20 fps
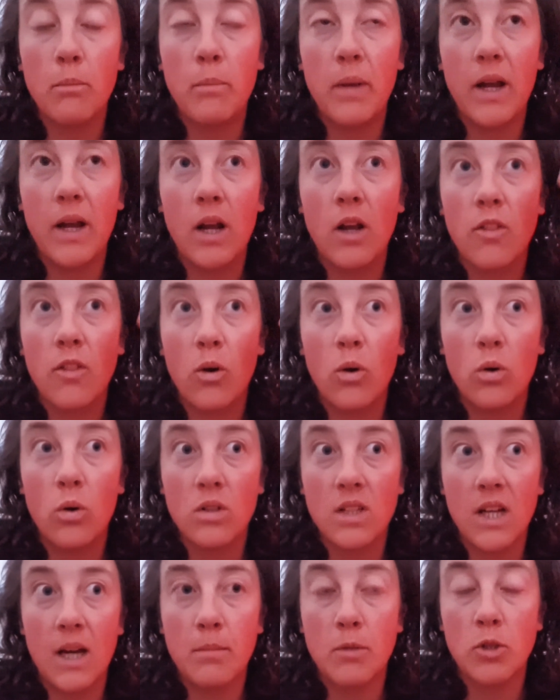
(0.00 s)
bear the
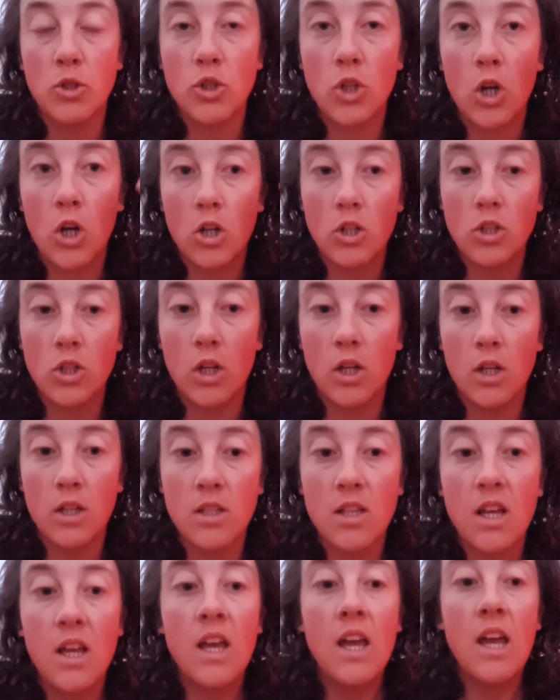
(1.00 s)
whole time to charge
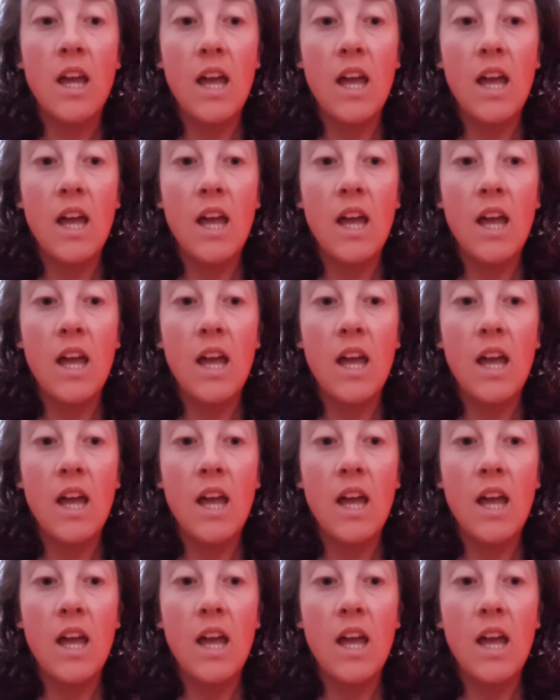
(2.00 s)
us.